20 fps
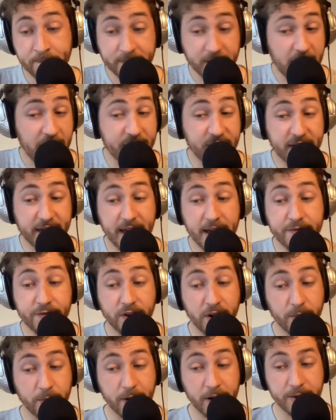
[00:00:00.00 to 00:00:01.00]
I think
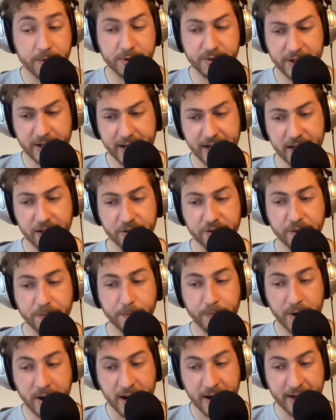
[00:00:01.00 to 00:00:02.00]
everyone was a little
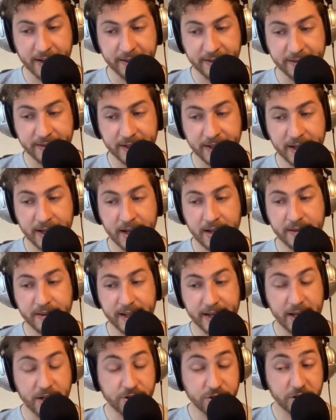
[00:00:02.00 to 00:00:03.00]
surprised that
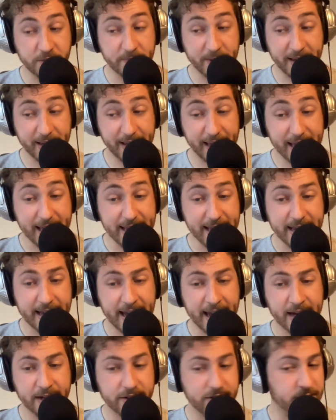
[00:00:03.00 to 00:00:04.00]
it should be he
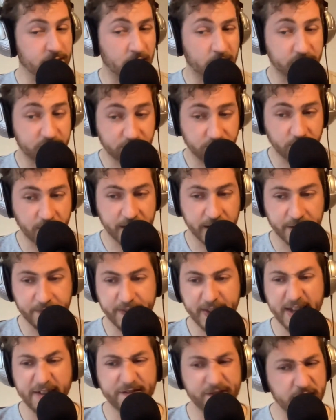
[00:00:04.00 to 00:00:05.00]
and not one of
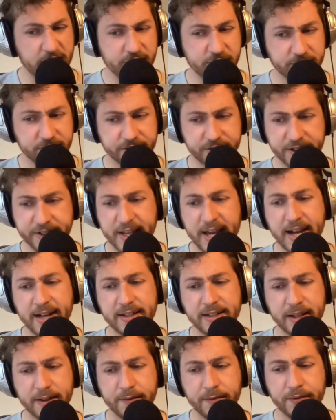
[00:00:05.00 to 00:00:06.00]
the official
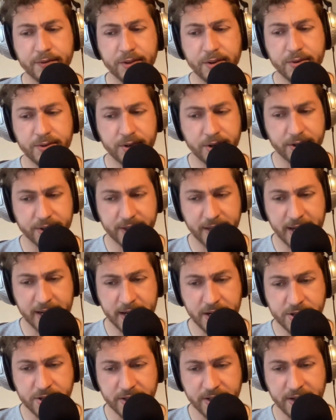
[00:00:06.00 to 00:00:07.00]
detectives who took the
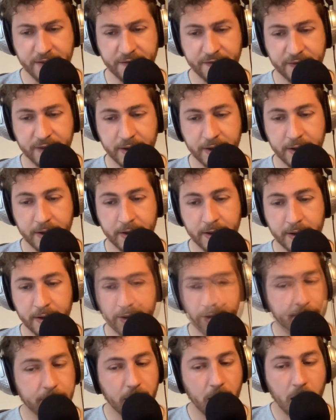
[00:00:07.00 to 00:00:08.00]
initiative.
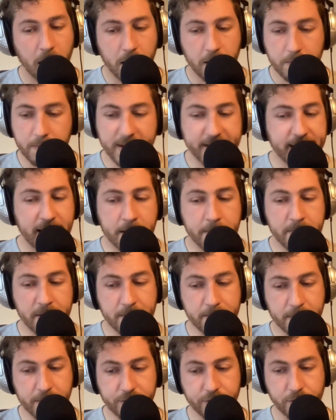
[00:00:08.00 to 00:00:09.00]
Mesdames et
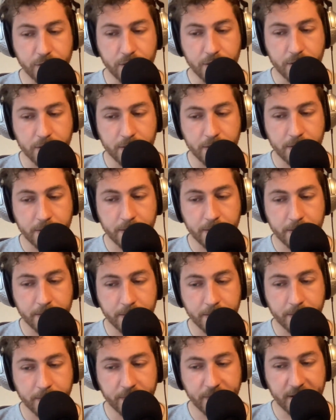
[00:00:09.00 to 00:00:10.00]
messieurs,
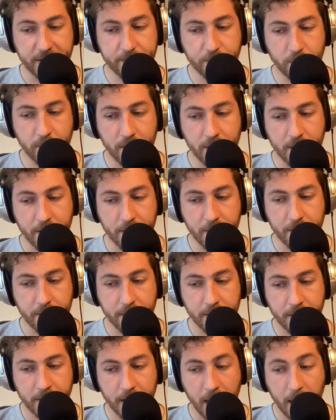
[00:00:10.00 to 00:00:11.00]
said Poirot,
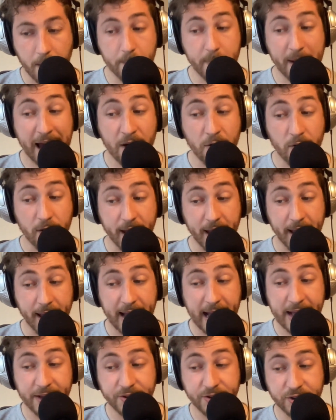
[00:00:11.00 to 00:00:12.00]
bowing
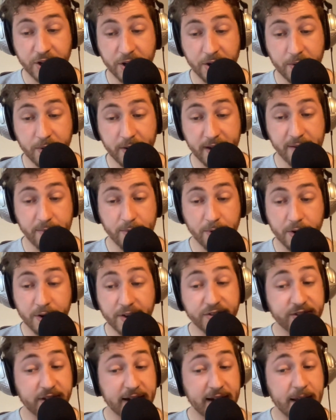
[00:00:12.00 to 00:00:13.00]
as though he were a
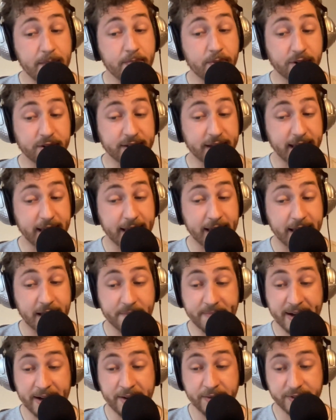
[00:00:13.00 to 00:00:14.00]
celebrity
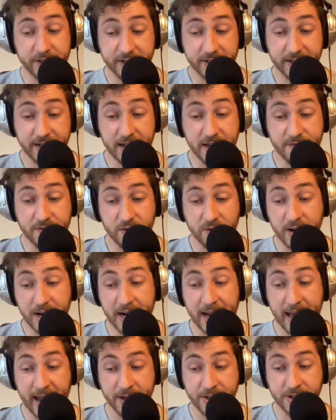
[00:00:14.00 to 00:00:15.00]
about to deliver a
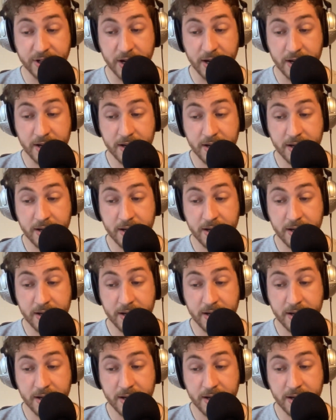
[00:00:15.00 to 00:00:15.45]
lecture.